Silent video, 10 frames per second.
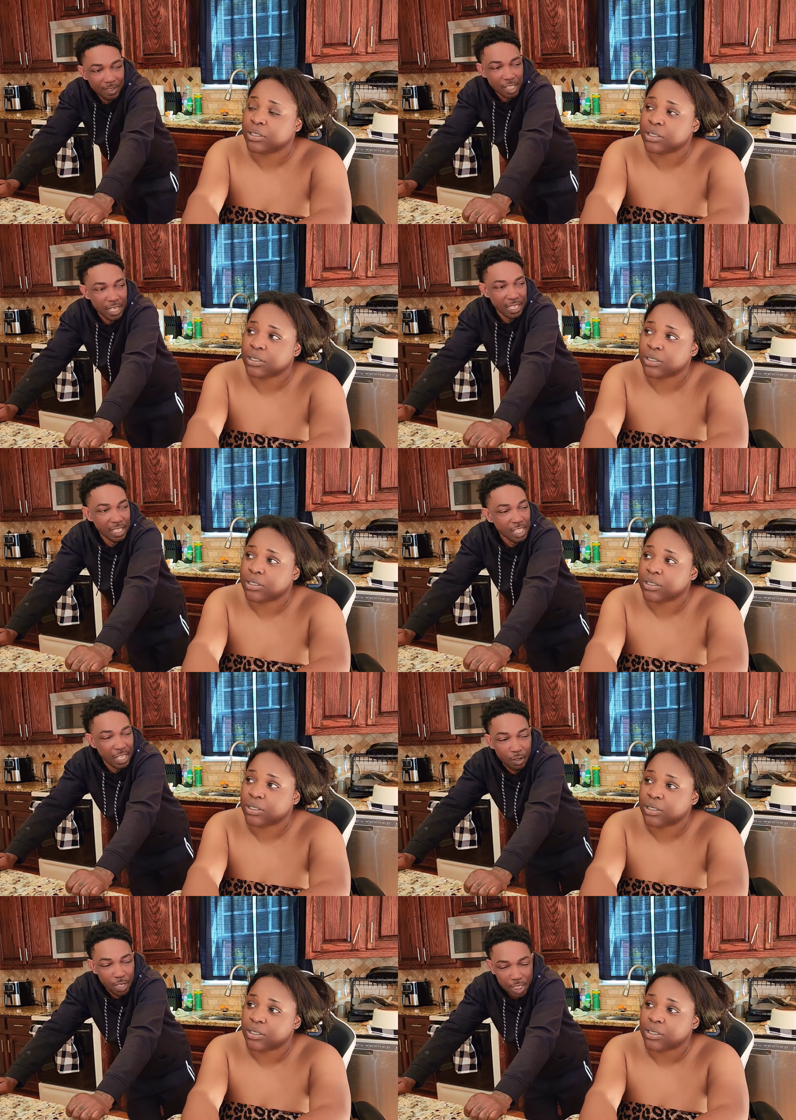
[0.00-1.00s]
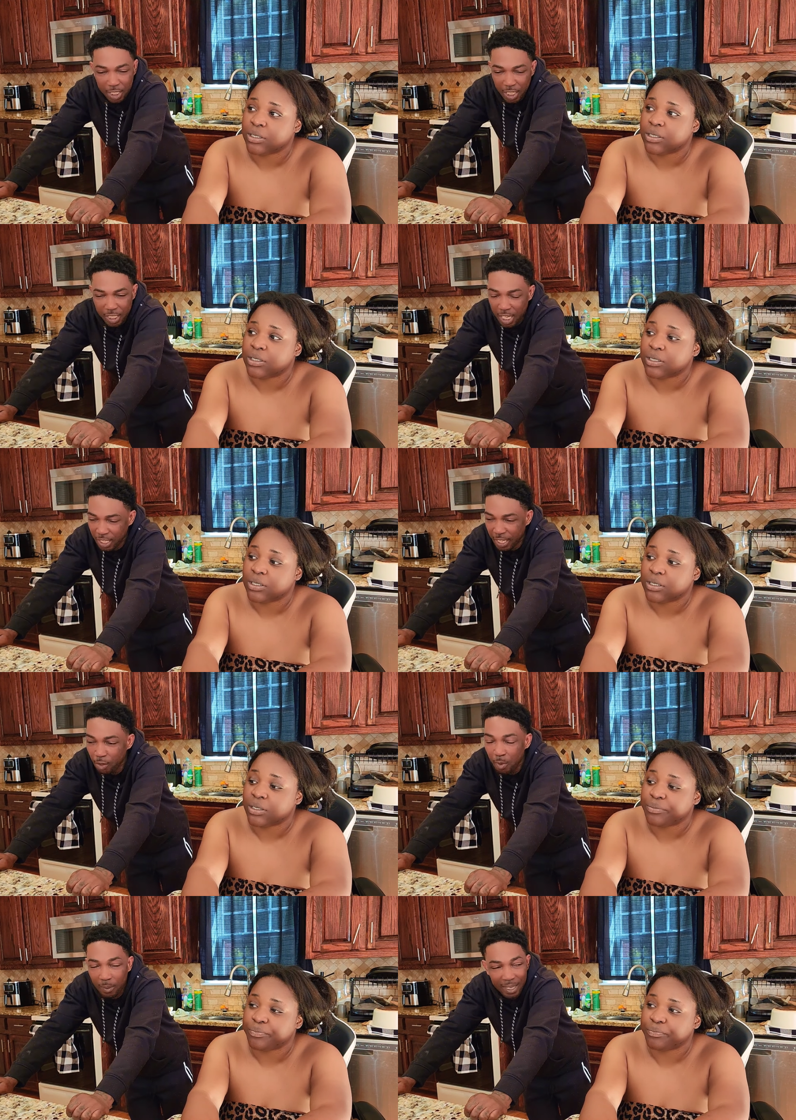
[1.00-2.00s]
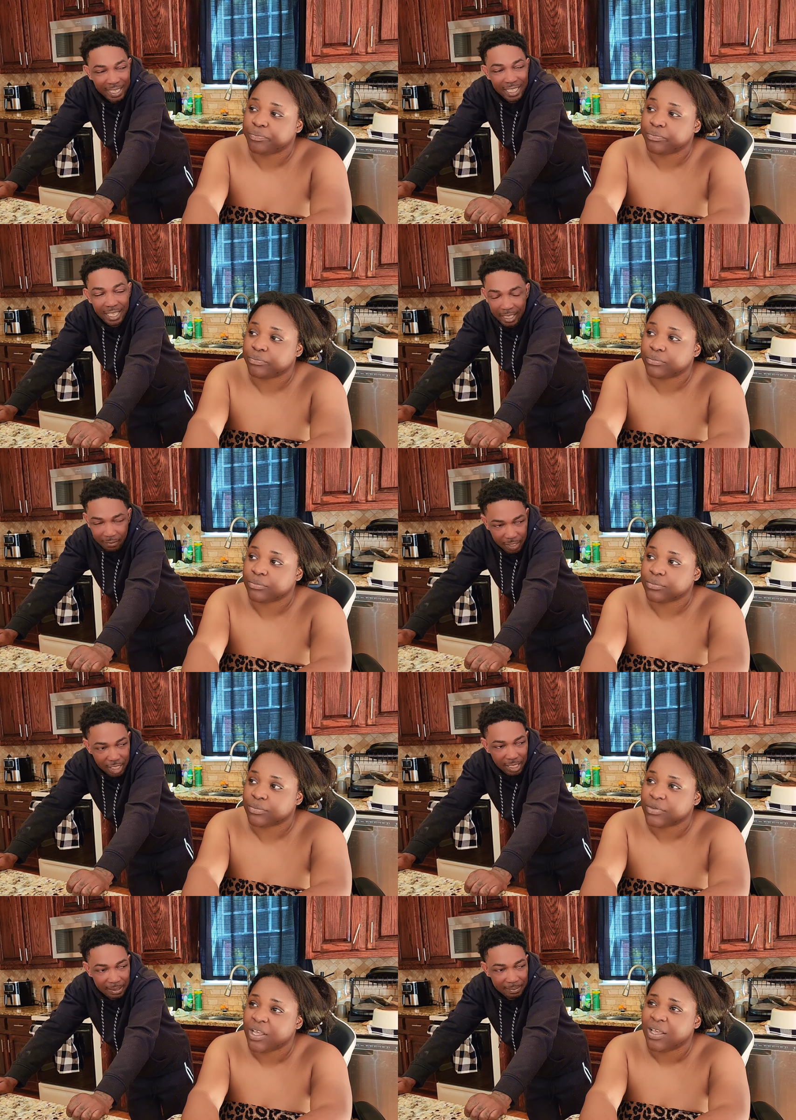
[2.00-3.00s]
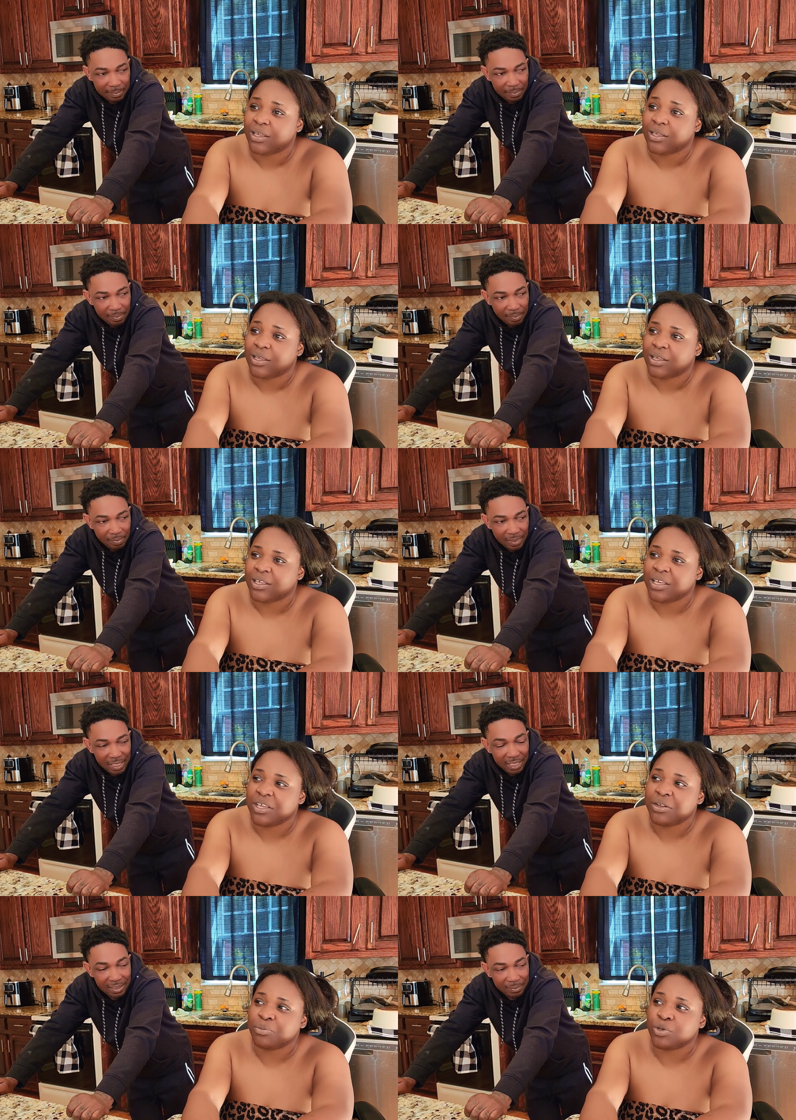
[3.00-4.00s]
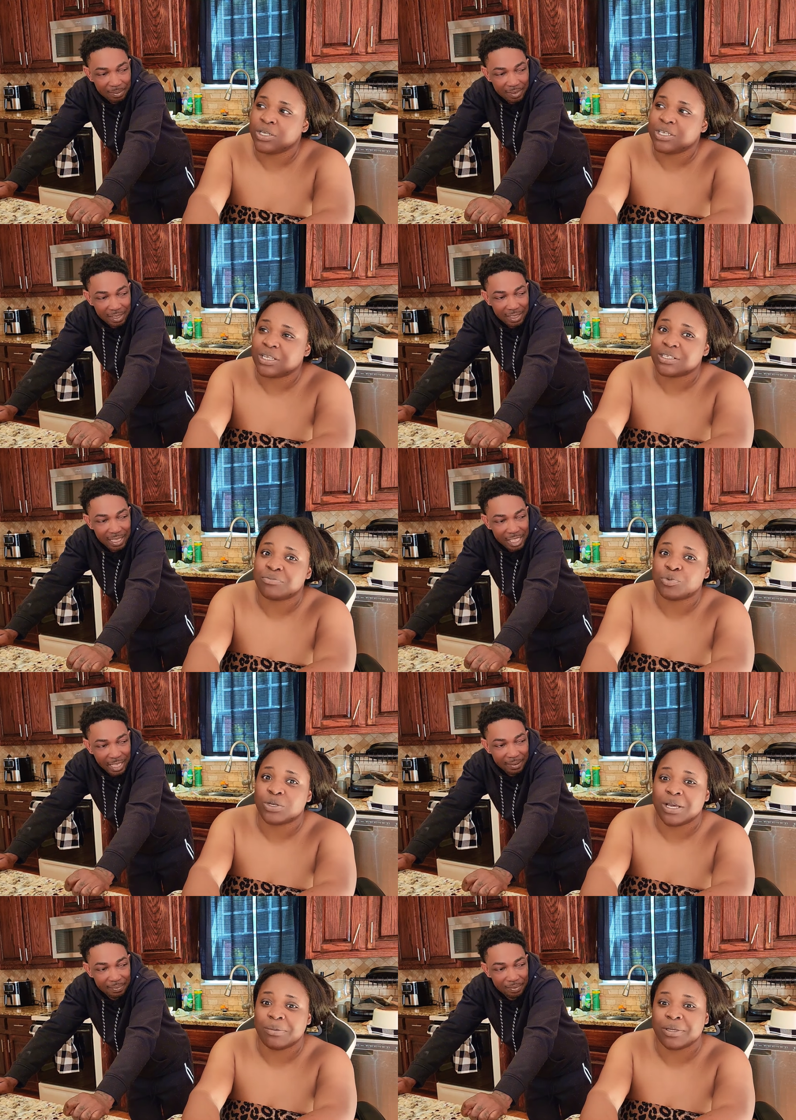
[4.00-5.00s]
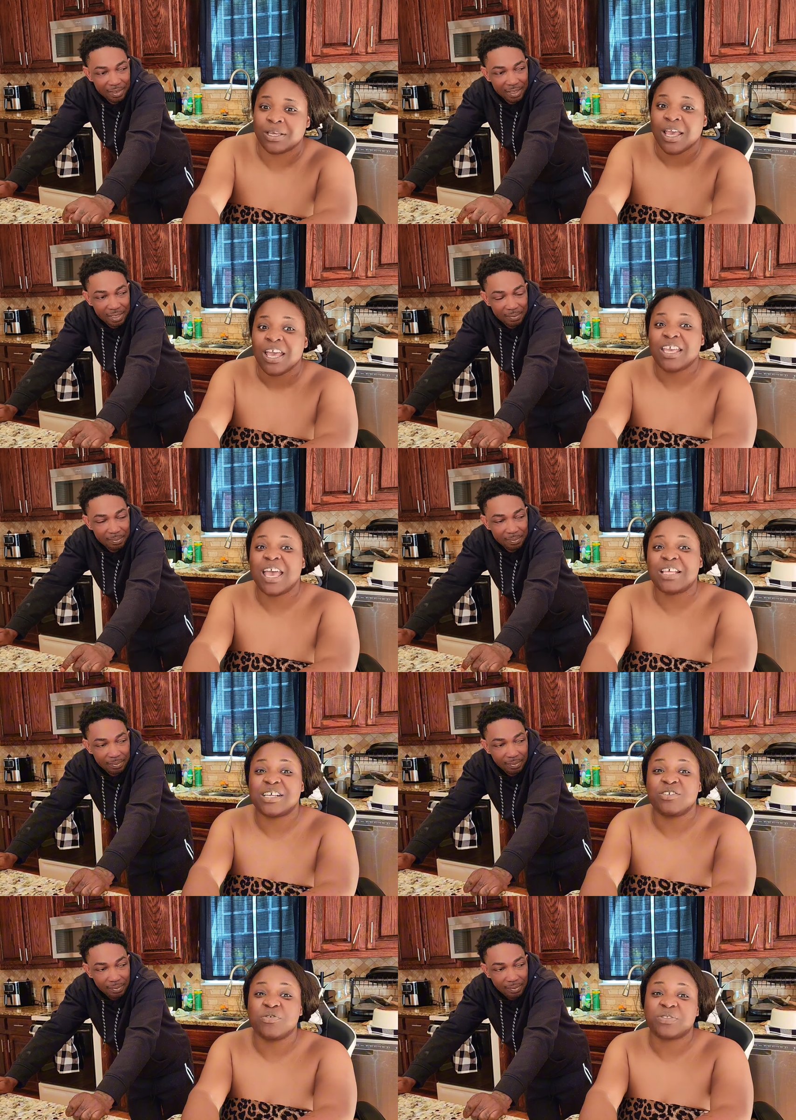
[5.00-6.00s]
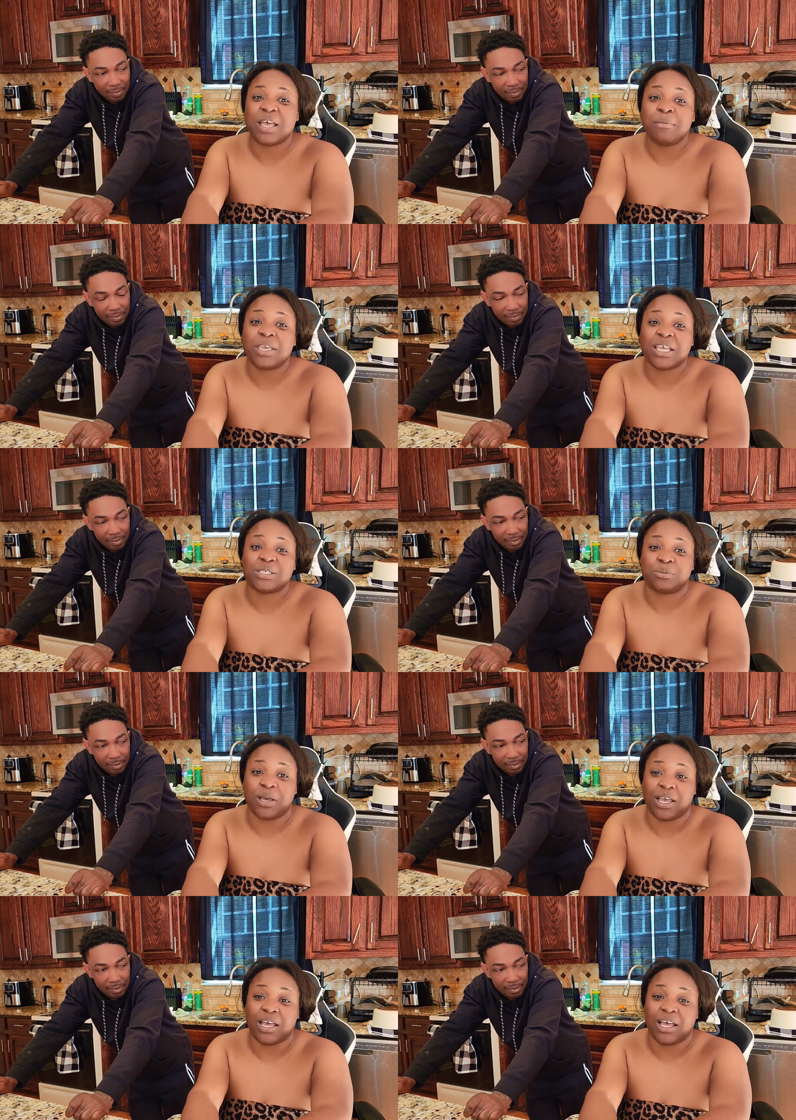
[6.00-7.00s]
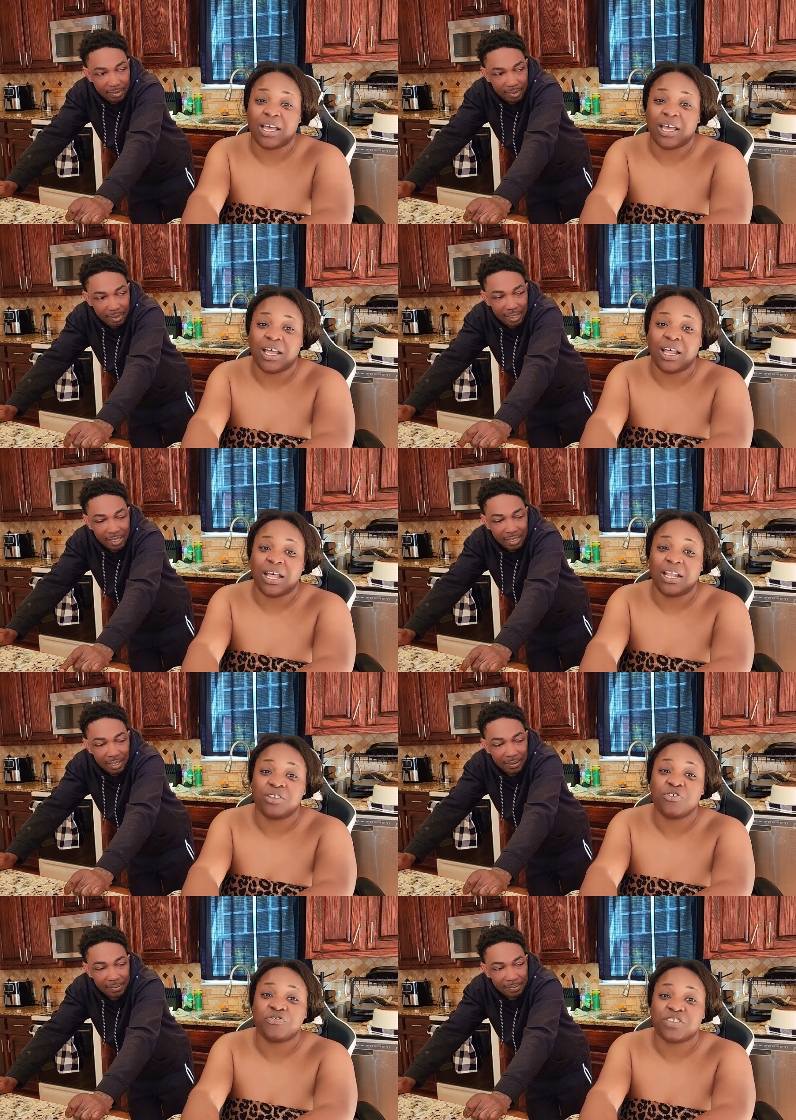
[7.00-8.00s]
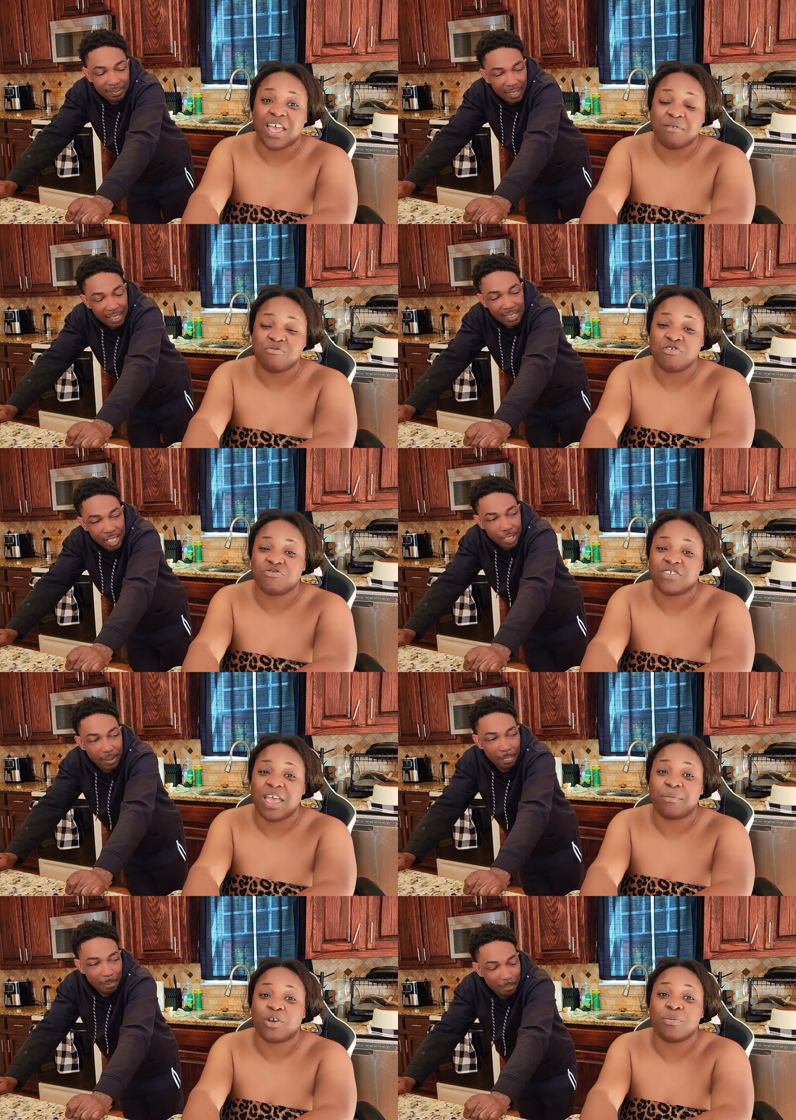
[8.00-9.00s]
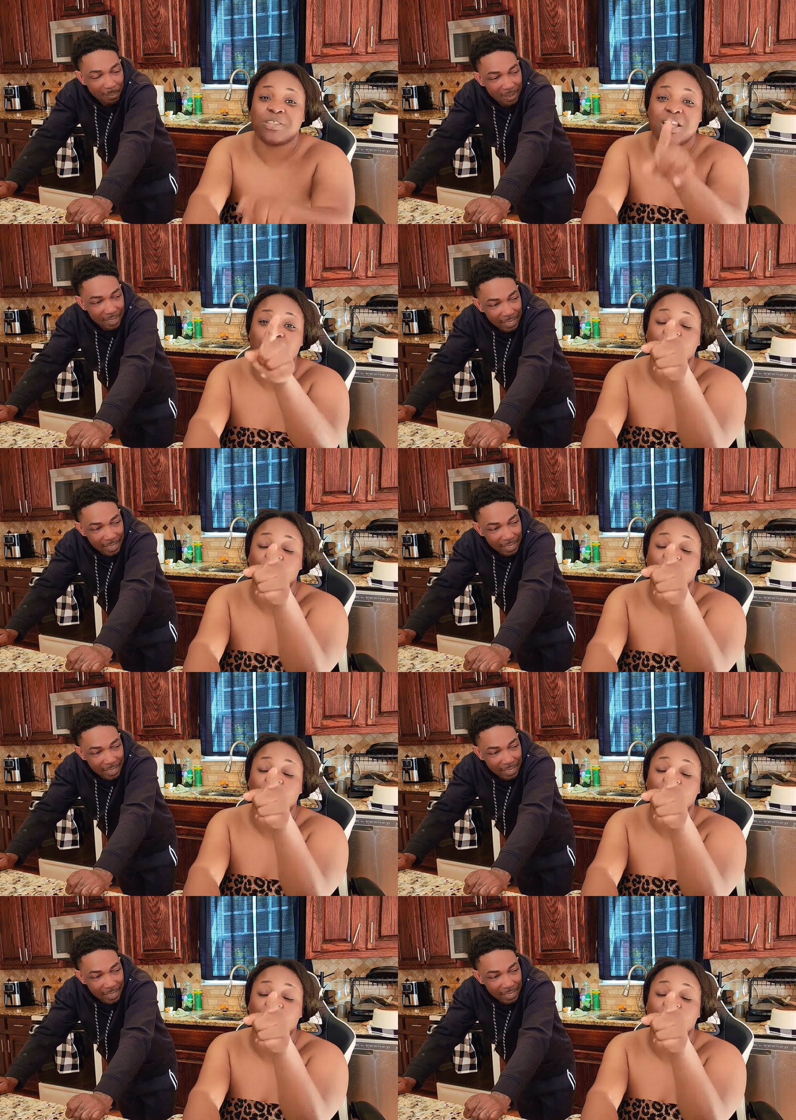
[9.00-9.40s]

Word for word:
Speaker 1: Sashae, Sashae, Sashae, Sashae, you know me come like a detective, Sashae.
Speaker 2: King in a more detective Sashae. than me. Guys, enough time I catch him. Uh, uh, uh, uh, enough time, enough Sashae. time. Come and tell you